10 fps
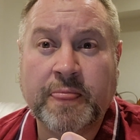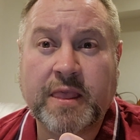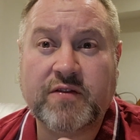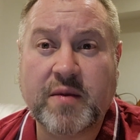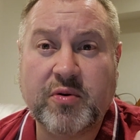
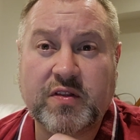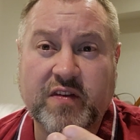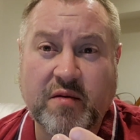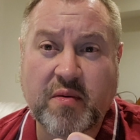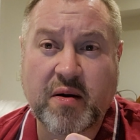If they're putting the
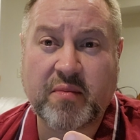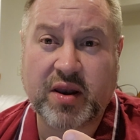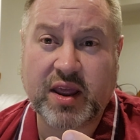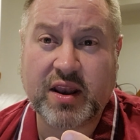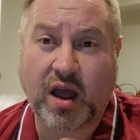same amount of
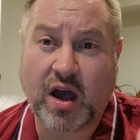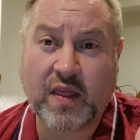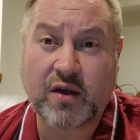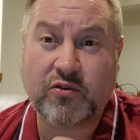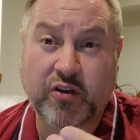money in, are
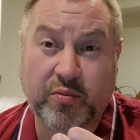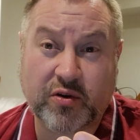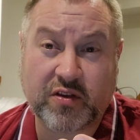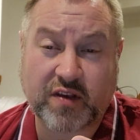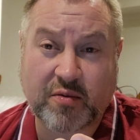they also
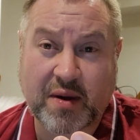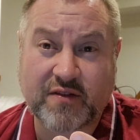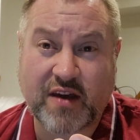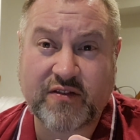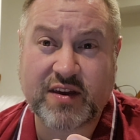putting the same amount
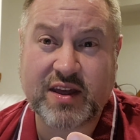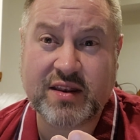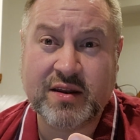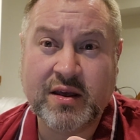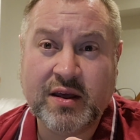of effort in?